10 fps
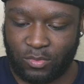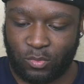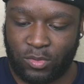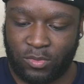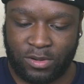
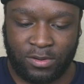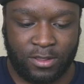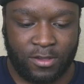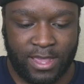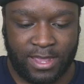we would
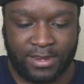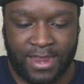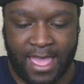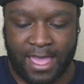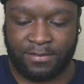go ahead and
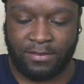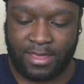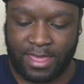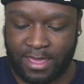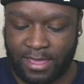add
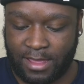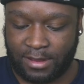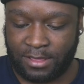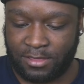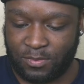
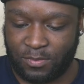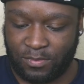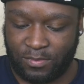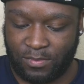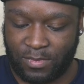another
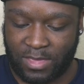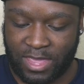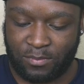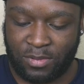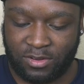
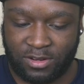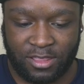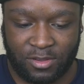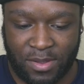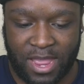and build
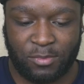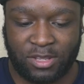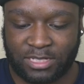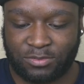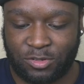another pie
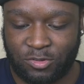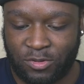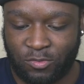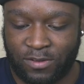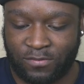because we're doing
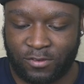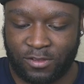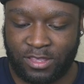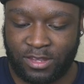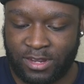one for
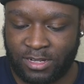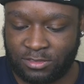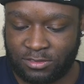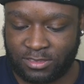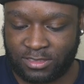the
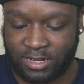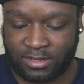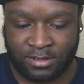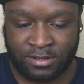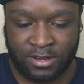industrial
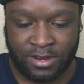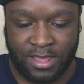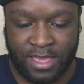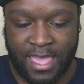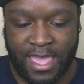sector.
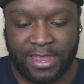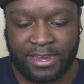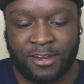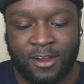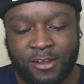And
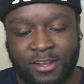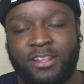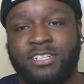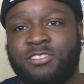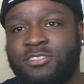in our
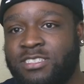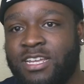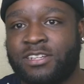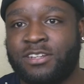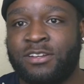industrial
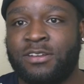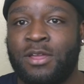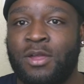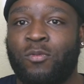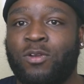sector,
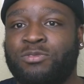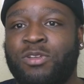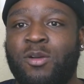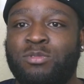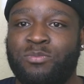which we
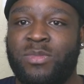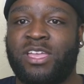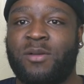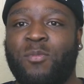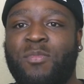hope to make
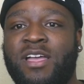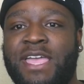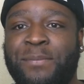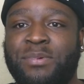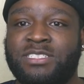up about
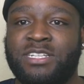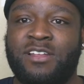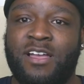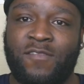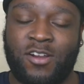8%
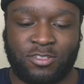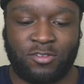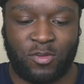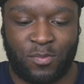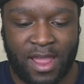of our
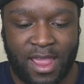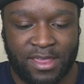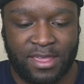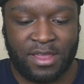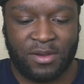total pie,
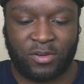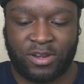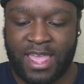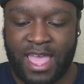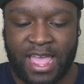we're gonna
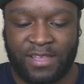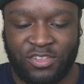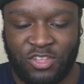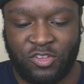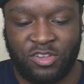have
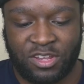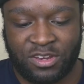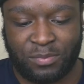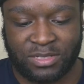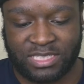Union
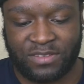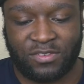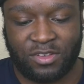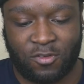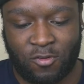
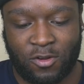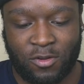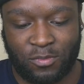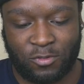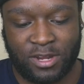Pacific
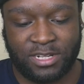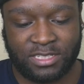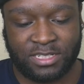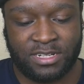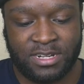
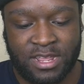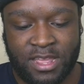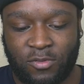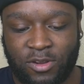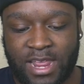Corporation,
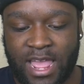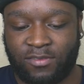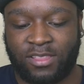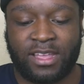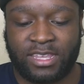we're gonna have
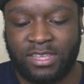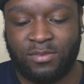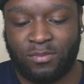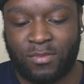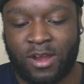
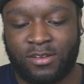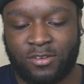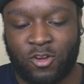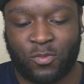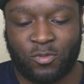Lockheed Martin
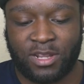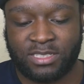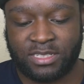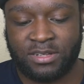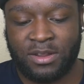
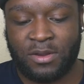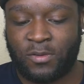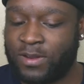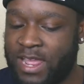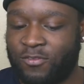Corporation, we're
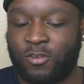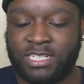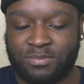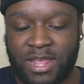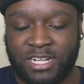gonna have
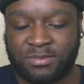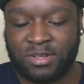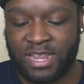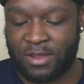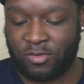Waste
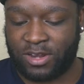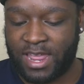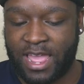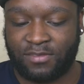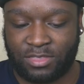Management, and we're gonna
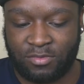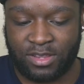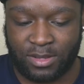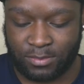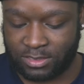have
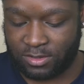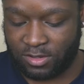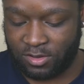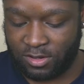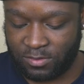3M. So
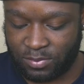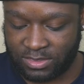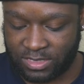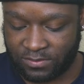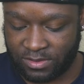Union
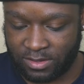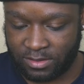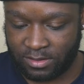Pacific